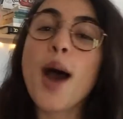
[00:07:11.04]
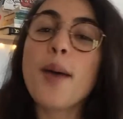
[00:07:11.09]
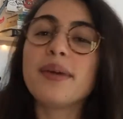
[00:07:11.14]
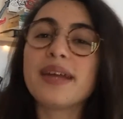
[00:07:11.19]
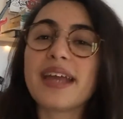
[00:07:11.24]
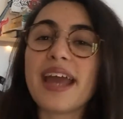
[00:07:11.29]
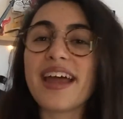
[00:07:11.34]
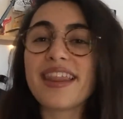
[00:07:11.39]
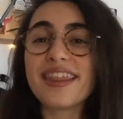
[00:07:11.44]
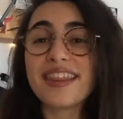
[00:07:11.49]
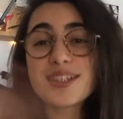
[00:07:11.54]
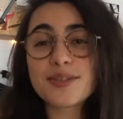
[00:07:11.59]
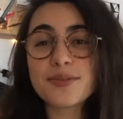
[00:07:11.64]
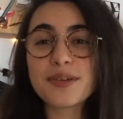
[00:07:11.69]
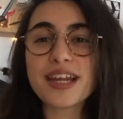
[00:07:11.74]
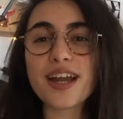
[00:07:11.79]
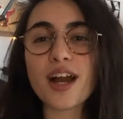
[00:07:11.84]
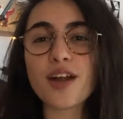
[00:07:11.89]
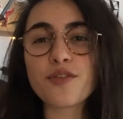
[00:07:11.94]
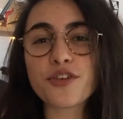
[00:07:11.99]
But yeah, that's what
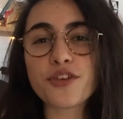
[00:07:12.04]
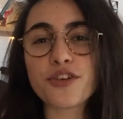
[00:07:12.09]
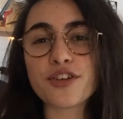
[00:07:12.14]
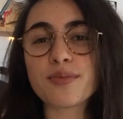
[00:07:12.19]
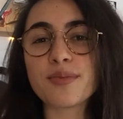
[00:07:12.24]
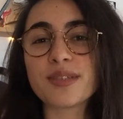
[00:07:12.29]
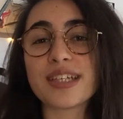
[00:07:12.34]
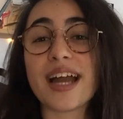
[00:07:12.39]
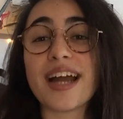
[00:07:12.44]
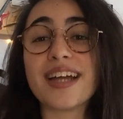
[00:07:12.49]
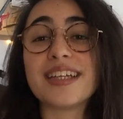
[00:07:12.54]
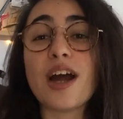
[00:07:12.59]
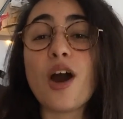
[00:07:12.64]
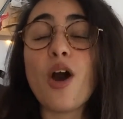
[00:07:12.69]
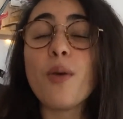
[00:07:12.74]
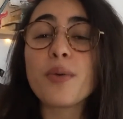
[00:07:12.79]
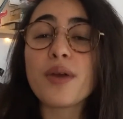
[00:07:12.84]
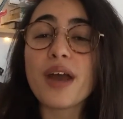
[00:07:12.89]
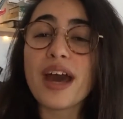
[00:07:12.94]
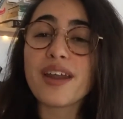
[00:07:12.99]
I got for Christmas, guys. I
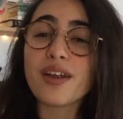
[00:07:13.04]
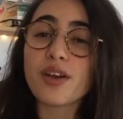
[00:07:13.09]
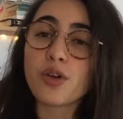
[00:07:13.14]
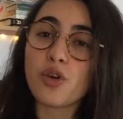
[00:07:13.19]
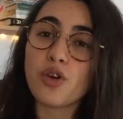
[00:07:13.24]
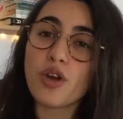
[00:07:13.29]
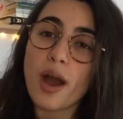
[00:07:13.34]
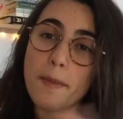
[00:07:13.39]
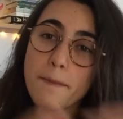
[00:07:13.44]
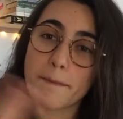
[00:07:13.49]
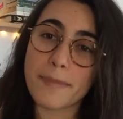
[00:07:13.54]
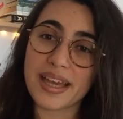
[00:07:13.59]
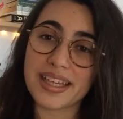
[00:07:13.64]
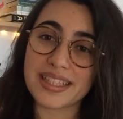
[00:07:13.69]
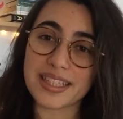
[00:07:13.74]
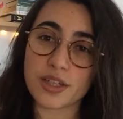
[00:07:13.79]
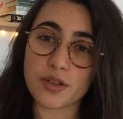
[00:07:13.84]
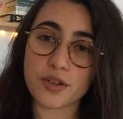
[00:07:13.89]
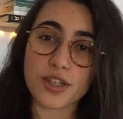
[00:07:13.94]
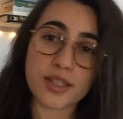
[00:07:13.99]
hope you had an
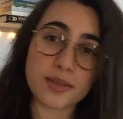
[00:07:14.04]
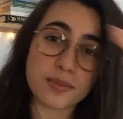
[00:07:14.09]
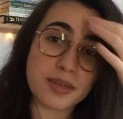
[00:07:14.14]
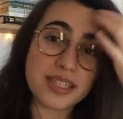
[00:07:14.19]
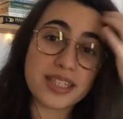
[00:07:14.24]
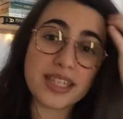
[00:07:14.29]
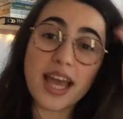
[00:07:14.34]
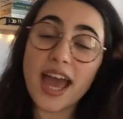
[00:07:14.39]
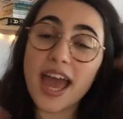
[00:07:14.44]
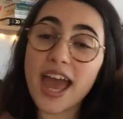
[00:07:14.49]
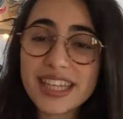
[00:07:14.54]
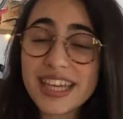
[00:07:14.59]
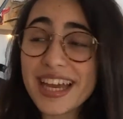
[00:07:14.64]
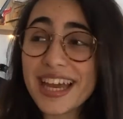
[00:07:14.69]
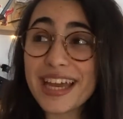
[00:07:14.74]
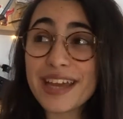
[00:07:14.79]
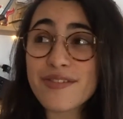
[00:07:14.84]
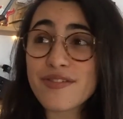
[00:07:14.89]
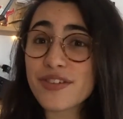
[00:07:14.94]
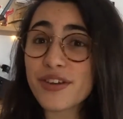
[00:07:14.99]
amazing Christmas.
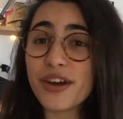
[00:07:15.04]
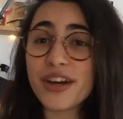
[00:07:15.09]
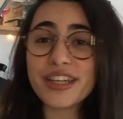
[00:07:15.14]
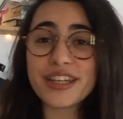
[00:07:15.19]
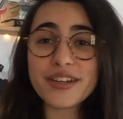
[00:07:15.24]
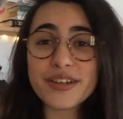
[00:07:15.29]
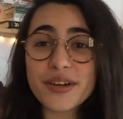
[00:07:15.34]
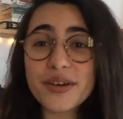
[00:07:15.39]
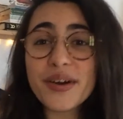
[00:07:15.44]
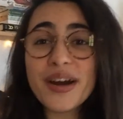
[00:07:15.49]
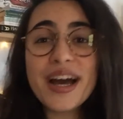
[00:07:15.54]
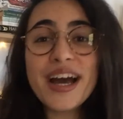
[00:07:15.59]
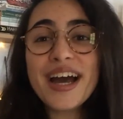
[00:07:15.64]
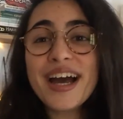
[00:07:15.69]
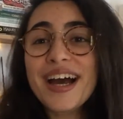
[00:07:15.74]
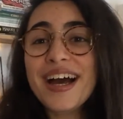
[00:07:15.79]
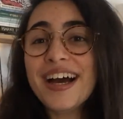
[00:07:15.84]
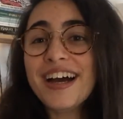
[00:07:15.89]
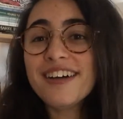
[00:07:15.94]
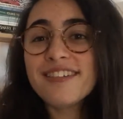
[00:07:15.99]
If not, you know,
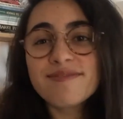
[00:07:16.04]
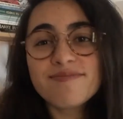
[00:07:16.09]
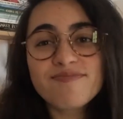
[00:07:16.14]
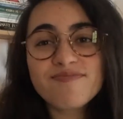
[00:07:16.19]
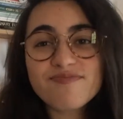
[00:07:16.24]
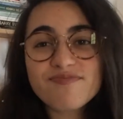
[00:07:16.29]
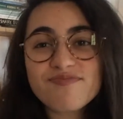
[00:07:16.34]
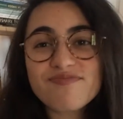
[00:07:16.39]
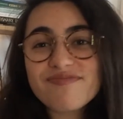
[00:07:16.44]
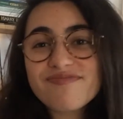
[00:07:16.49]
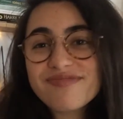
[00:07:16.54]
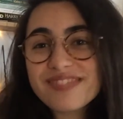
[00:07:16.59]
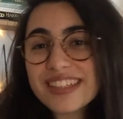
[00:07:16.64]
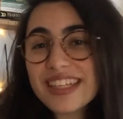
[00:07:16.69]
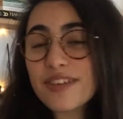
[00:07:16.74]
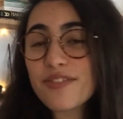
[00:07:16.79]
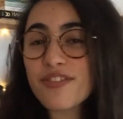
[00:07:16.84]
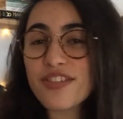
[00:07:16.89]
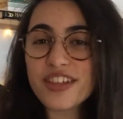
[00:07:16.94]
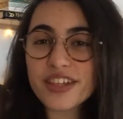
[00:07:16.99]

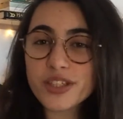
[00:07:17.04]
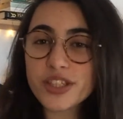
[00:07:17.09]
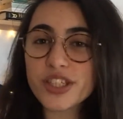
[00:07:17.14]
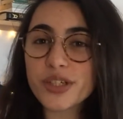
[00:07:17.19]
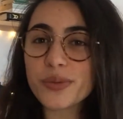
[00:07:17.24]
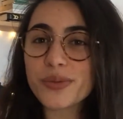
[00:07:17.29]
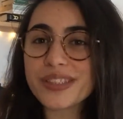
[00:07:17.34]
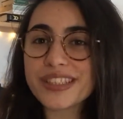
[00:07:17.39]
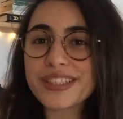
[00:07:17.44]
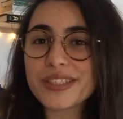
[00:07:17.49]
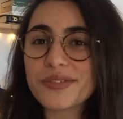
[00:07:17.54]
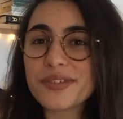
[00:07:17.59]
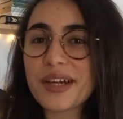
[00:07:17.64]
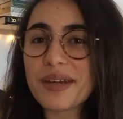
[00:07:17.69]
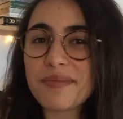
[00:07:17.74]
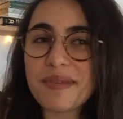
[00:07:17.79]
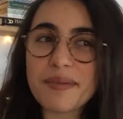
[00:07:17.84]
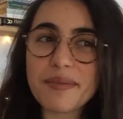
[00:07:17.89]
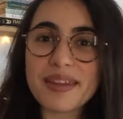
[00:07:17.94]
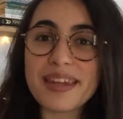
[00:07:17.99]
if this year wasn't great,
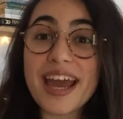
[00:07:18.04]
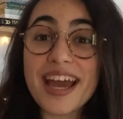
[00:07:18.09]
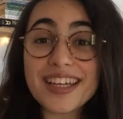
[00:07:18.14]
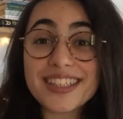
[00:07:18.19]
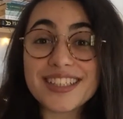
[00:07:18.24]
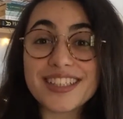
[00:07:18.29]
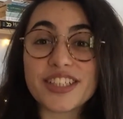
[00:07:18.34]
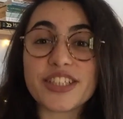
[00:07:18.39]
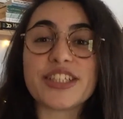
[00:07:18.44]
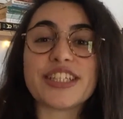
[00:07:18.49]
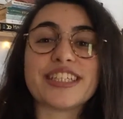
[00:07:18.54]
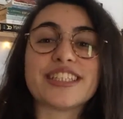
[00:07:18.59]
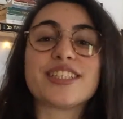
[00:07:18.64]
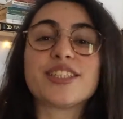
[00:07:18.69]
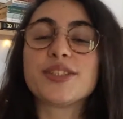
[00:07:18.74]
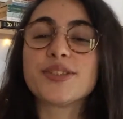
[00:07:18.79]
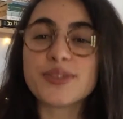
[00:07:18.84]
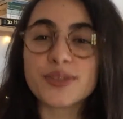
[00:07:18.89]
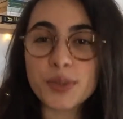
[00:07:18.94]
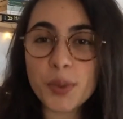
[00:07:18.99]
maybe next year it is.
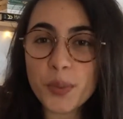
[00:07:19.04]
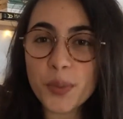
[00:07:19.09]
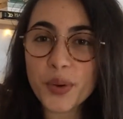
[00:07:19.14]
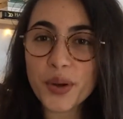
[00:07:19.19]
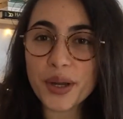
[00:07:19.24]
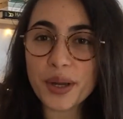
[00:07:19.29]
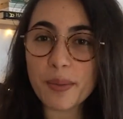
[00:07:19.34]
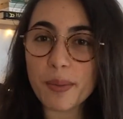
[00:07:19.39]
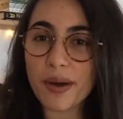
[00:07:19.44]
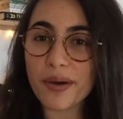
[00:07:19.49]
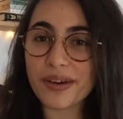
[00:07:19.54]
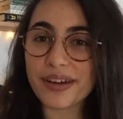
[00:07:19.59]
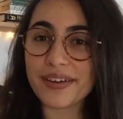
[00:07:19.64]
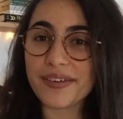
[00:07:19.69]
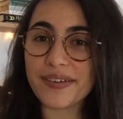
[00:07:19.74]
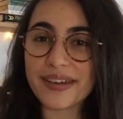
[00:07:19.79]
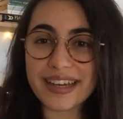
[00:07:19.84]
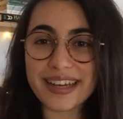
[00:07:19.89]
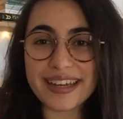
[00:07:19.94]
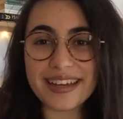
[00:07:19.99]
So don't worry about it,
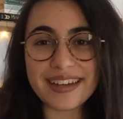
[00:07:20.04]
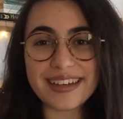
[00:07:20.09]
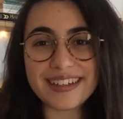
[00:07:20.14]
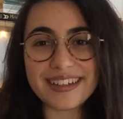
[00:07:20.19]
okay?